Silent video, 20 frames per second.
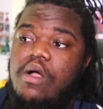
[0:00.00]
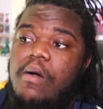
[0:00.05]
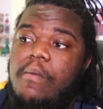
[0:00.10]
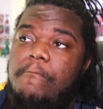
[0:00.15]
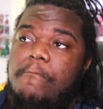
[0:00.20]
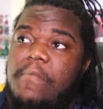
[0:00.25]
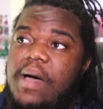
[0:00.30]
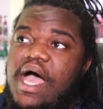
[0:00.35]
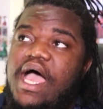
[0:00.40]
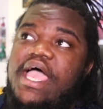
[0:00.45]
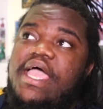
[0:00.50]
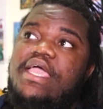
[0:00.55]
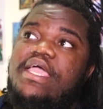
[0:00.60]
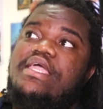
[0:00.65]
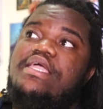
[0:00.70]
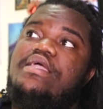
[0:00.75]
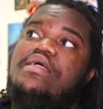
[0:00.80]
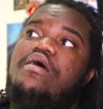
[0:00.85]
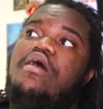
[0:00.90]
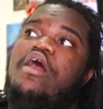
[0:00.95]

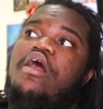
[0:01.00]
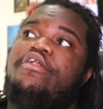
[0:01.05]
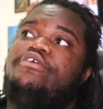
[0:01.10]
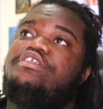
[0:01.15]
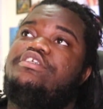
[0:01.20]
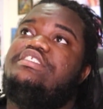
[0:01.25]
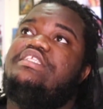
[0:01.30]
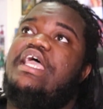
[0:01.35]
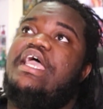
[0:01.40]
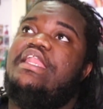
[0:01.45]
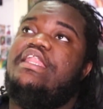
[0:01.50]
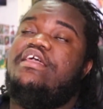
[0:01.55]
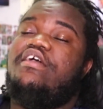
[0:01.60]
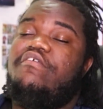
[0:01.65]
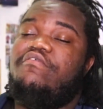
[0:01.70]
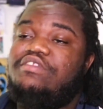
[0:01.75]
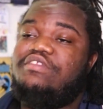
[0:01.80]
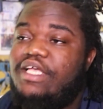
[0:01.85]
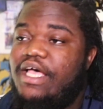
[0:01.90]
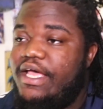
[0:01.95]
My understanding
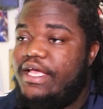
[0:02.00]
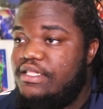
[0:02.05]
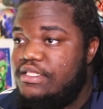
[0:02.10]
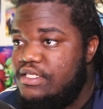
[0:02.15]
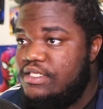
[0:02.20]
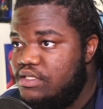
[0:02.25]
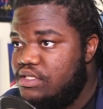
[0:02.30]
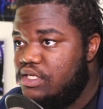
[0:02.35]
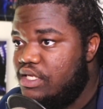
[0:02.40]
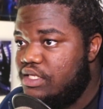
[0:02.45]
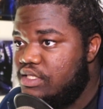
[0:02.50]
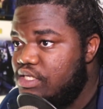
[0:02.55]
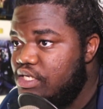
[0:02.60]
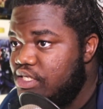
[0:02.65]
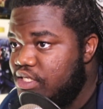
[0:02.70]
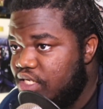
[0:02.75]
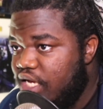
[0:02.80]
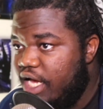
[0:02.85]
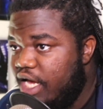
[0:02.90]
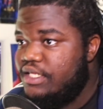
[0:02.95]
of Titans and
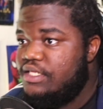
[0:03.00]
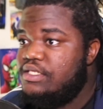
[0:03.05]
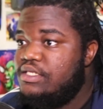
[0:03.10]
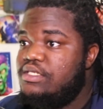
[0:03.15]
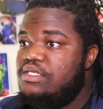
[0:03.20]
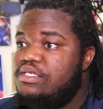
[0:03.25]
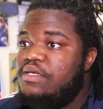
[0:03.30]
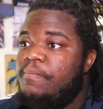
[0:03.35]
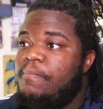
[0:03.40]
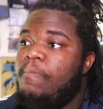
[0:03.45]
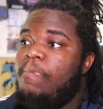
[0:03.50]
Teen Titans